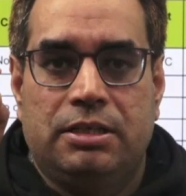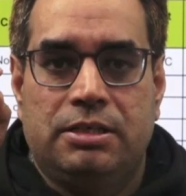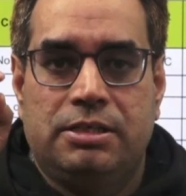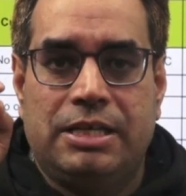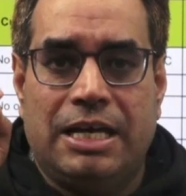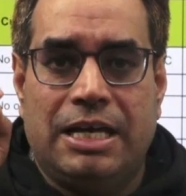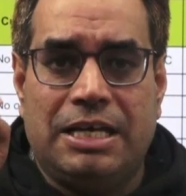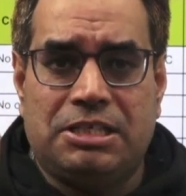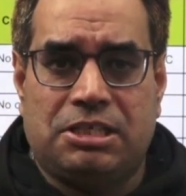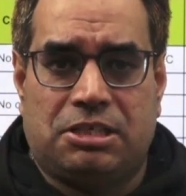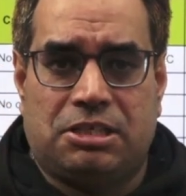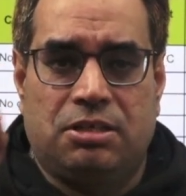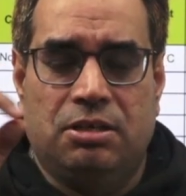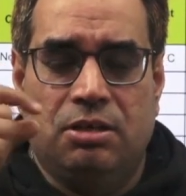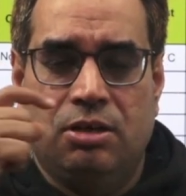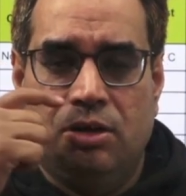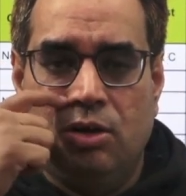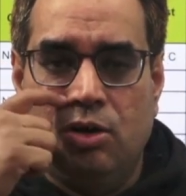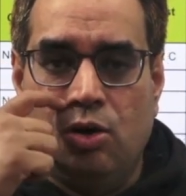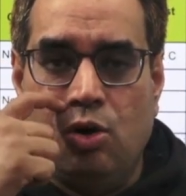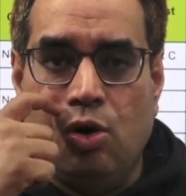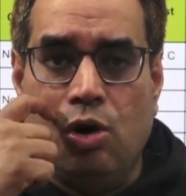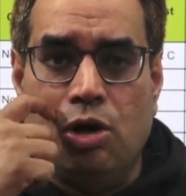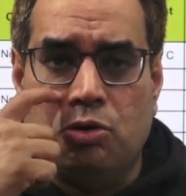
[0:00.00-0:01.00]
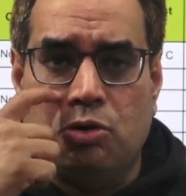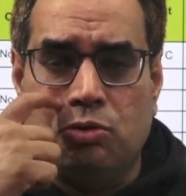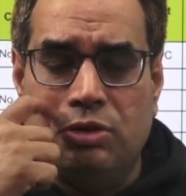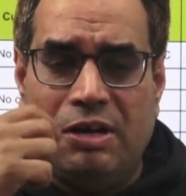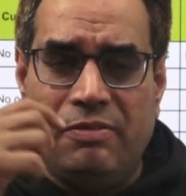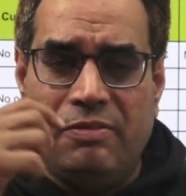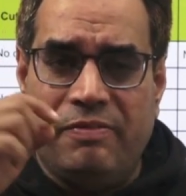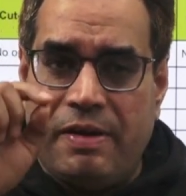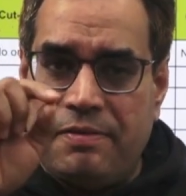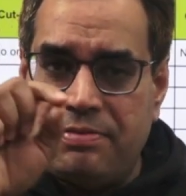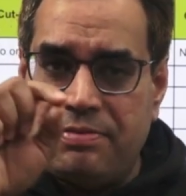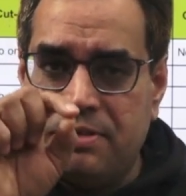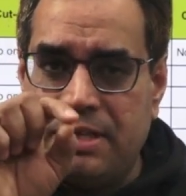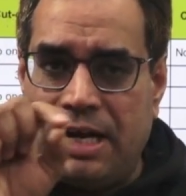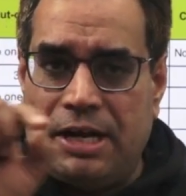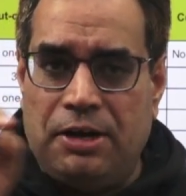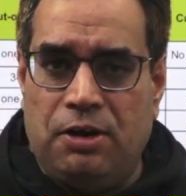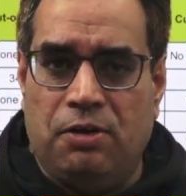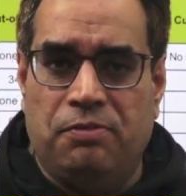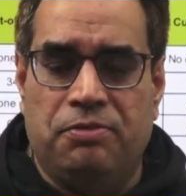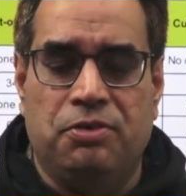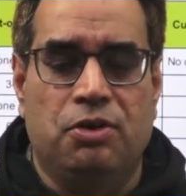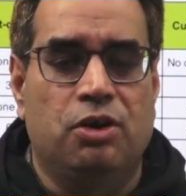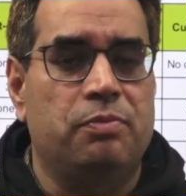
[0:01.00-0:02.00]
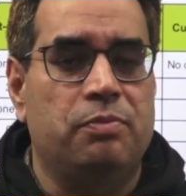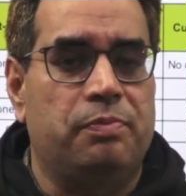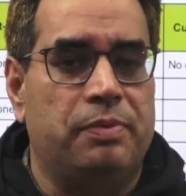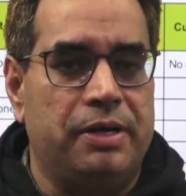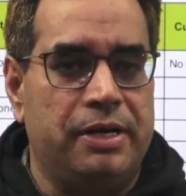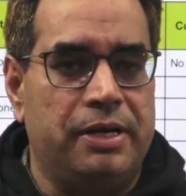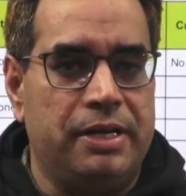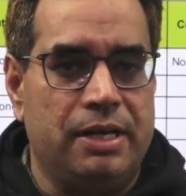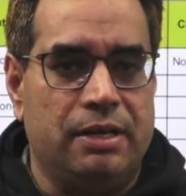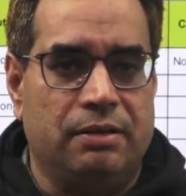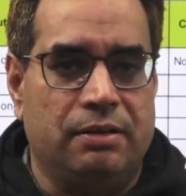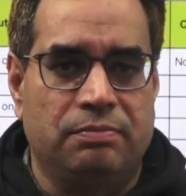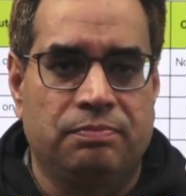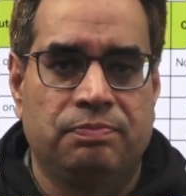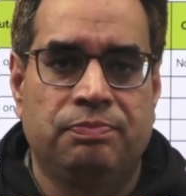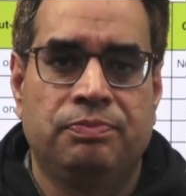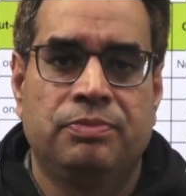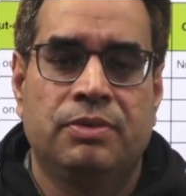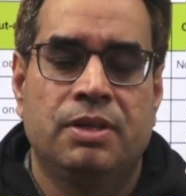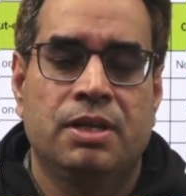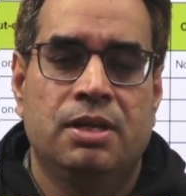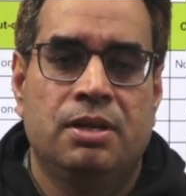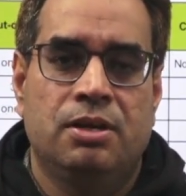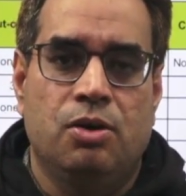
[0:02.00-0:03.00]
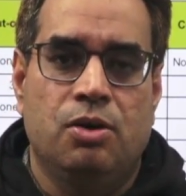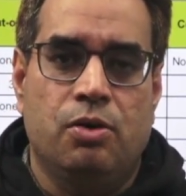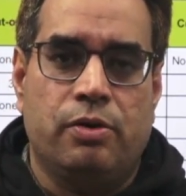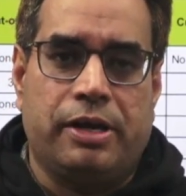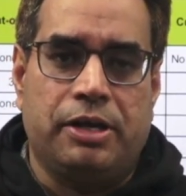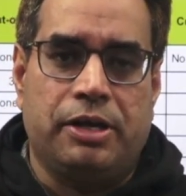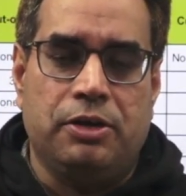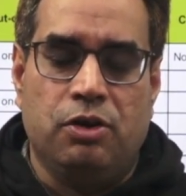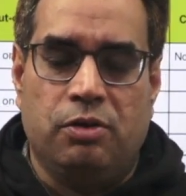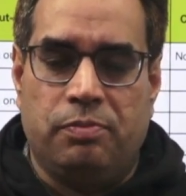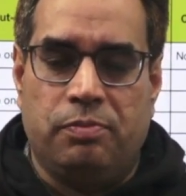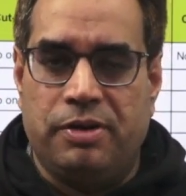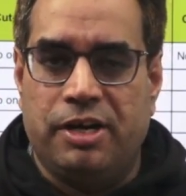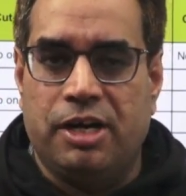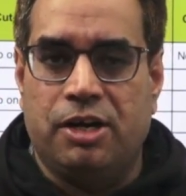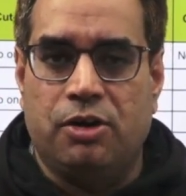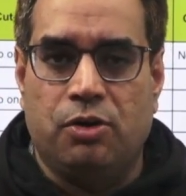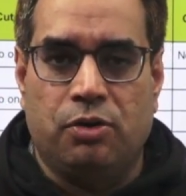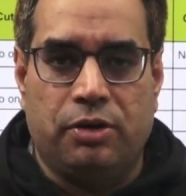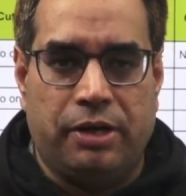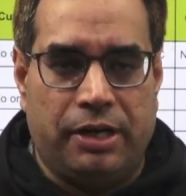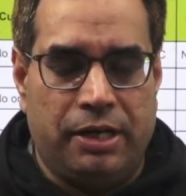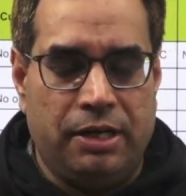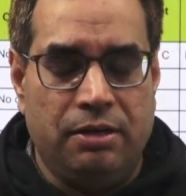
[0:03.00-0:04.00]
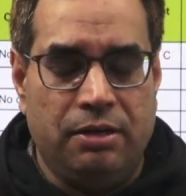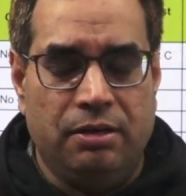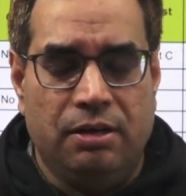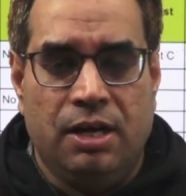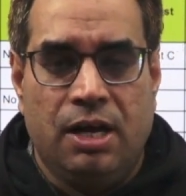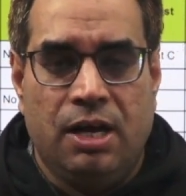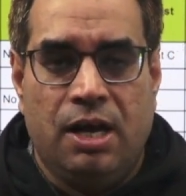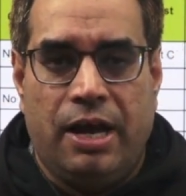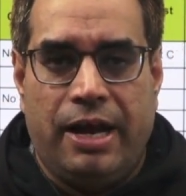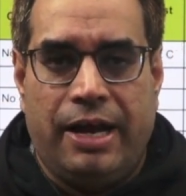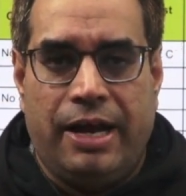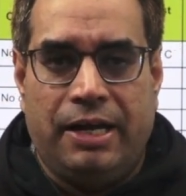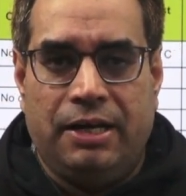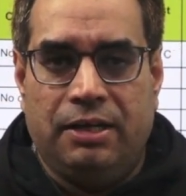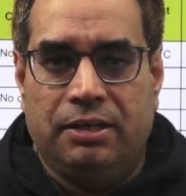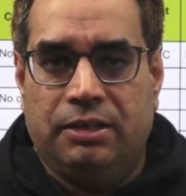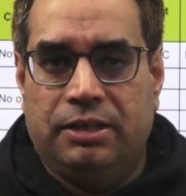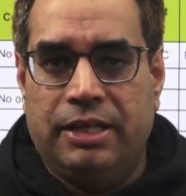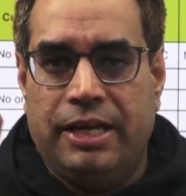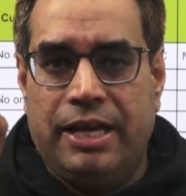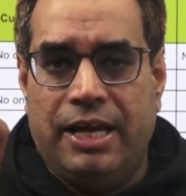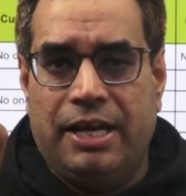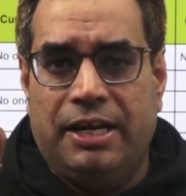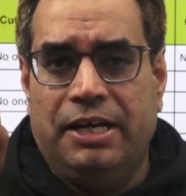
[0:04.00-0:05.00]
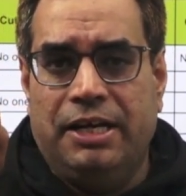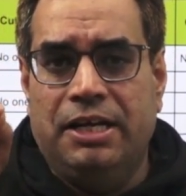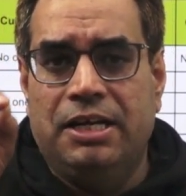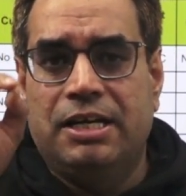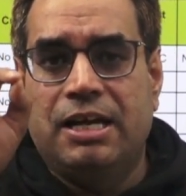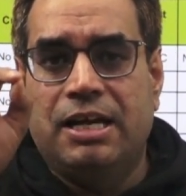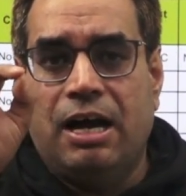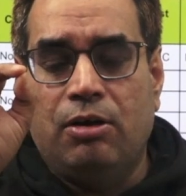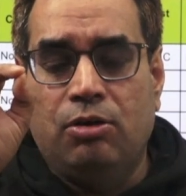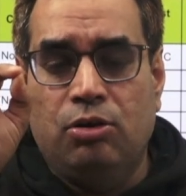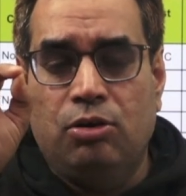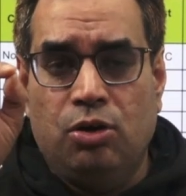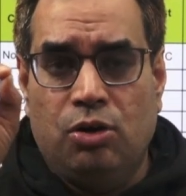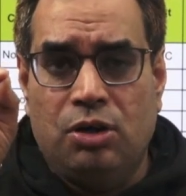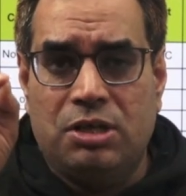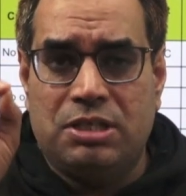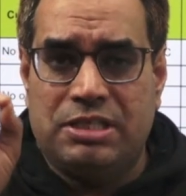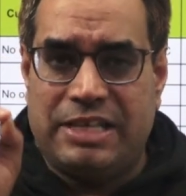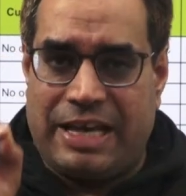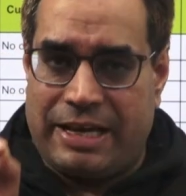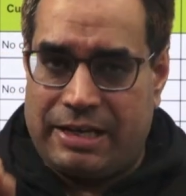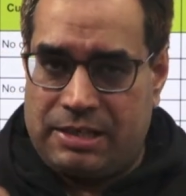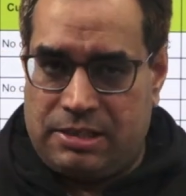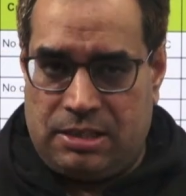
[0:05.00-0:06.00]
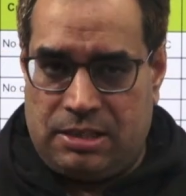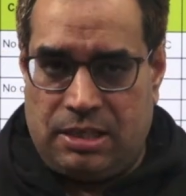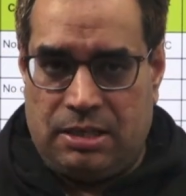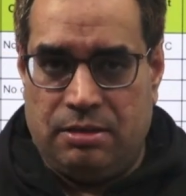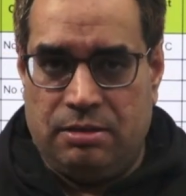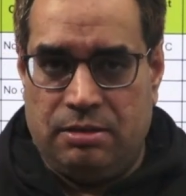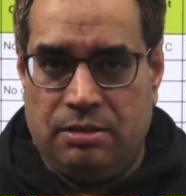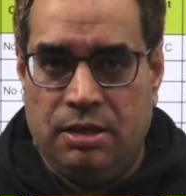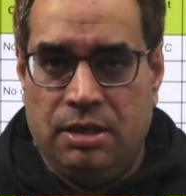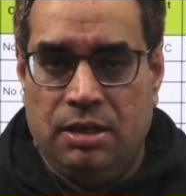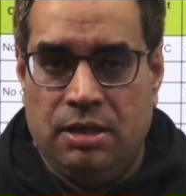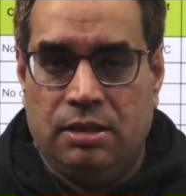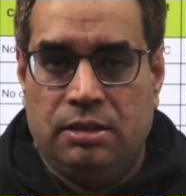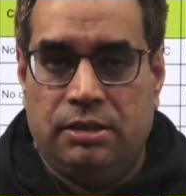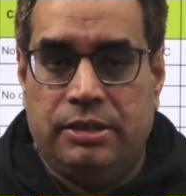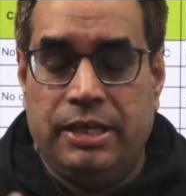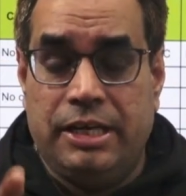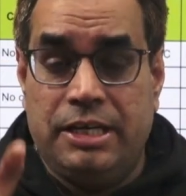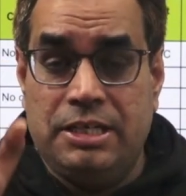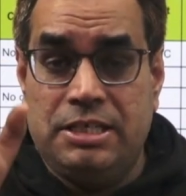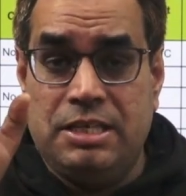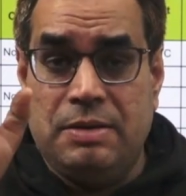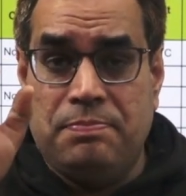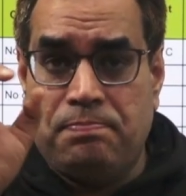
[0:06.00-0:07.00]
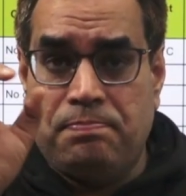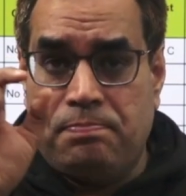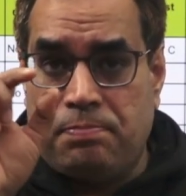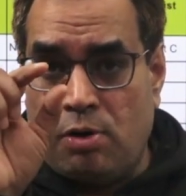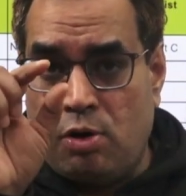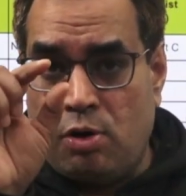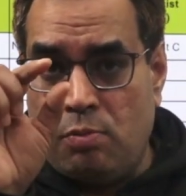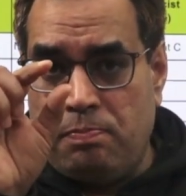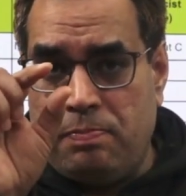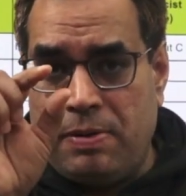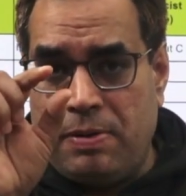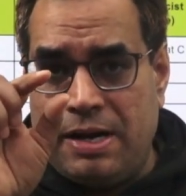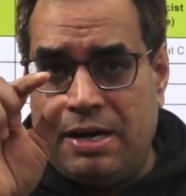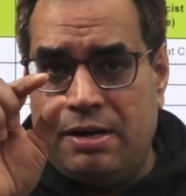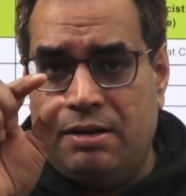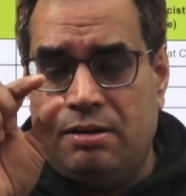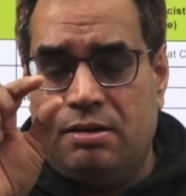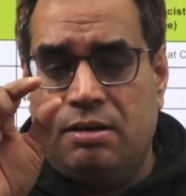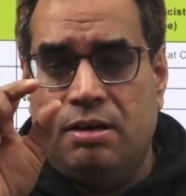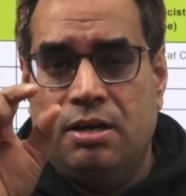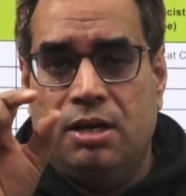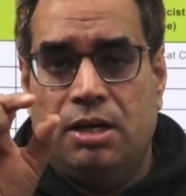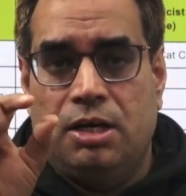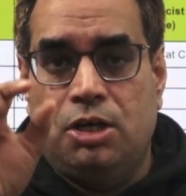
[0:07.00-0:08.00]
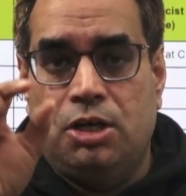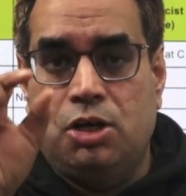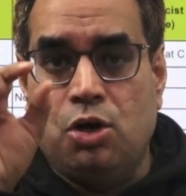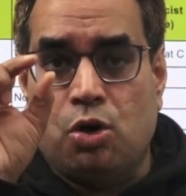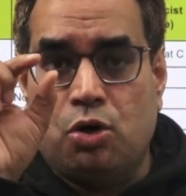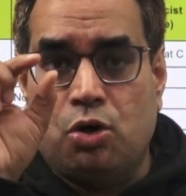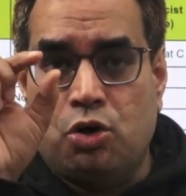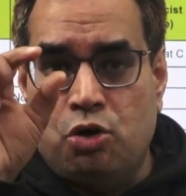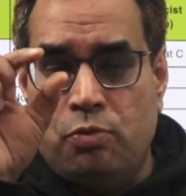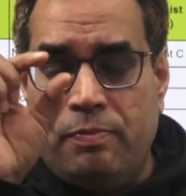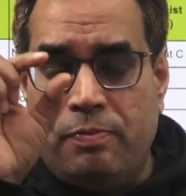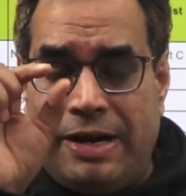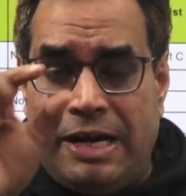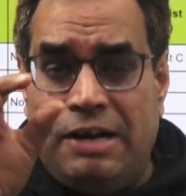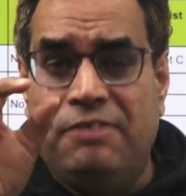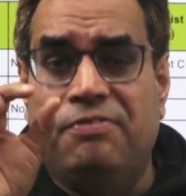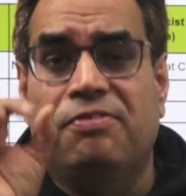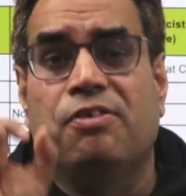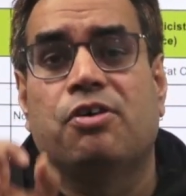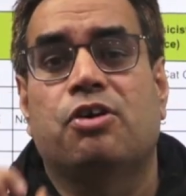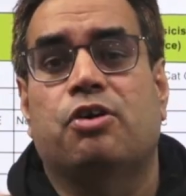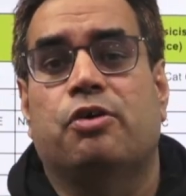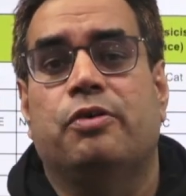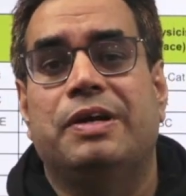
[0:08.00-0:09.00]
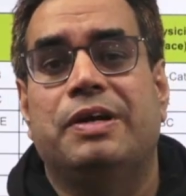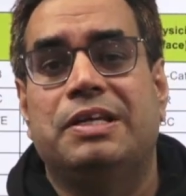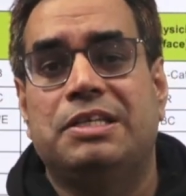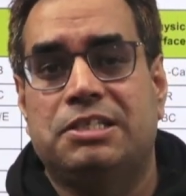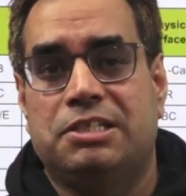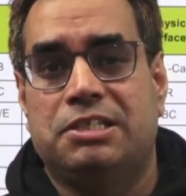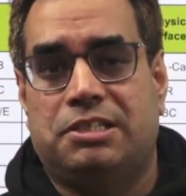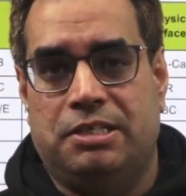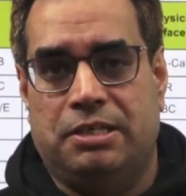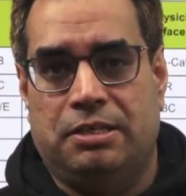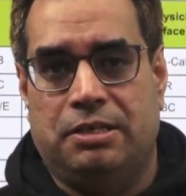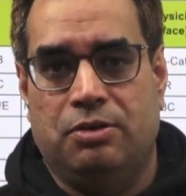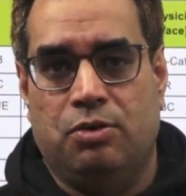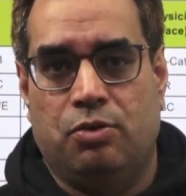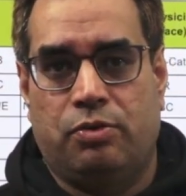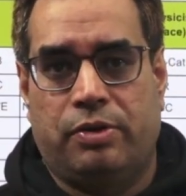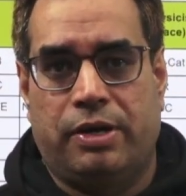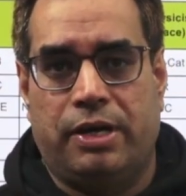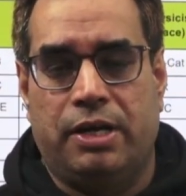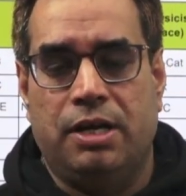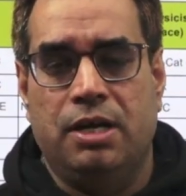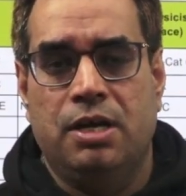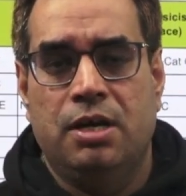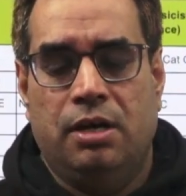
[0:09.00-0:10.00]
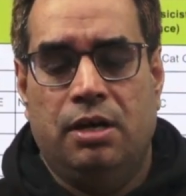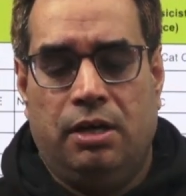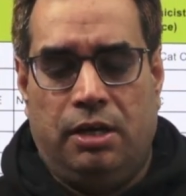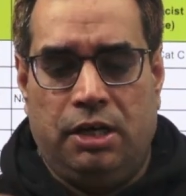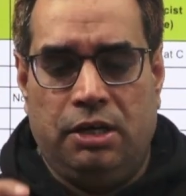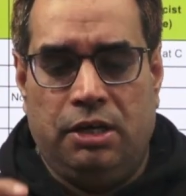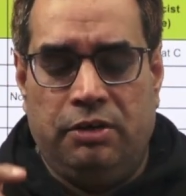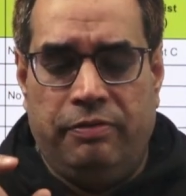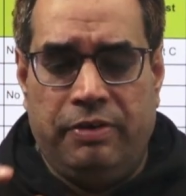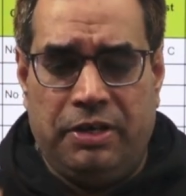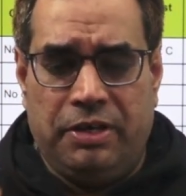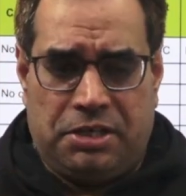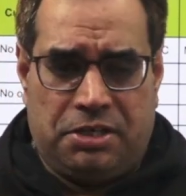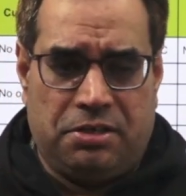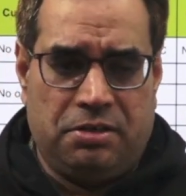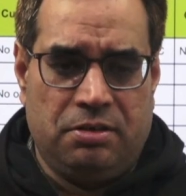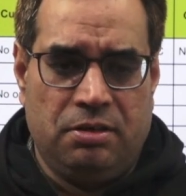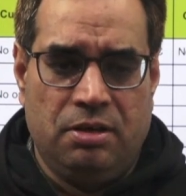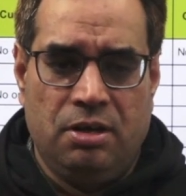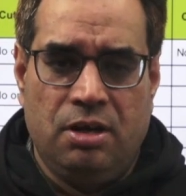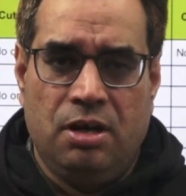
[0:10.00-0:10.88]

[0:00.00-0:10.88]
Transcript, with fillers: just go to the website of yourpedia, okay, yourpedia.in, and there in download section, there is a proper document for ONGC, okay, in which